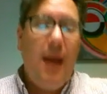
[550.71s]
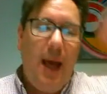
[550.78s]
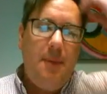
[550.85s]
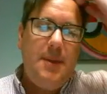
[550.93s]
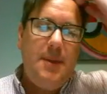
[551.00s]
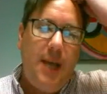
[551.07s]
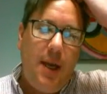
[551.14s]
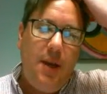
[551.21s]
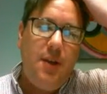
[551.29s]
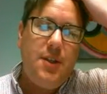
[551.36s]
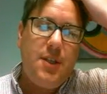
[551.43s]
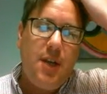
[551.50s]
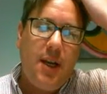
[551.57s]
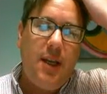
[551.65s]
I would tell you
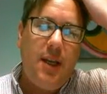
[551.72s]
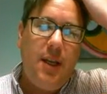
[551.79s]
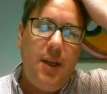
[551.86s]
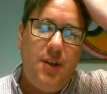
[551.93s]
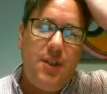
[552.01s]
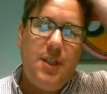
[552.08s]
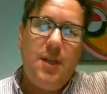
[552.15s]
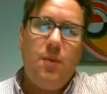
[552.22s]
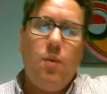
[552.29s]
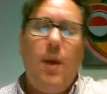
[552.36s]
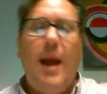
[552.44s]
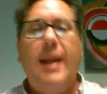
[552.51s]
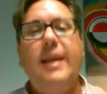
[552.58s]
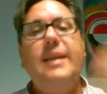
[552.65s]
to start getting used to
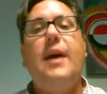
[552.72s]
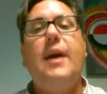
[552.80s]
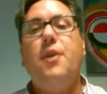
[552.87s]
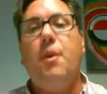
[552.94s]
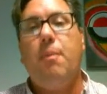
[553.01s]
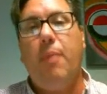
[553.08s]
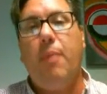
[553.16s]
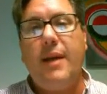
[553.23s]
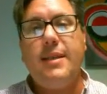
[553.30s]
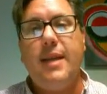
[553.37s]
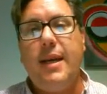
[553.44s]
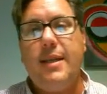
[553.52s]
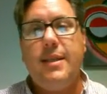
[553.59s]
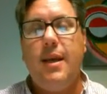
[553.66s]
writing down your
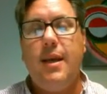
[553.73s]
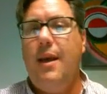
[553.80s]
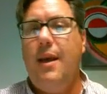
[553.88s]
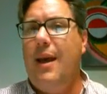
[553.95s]
process.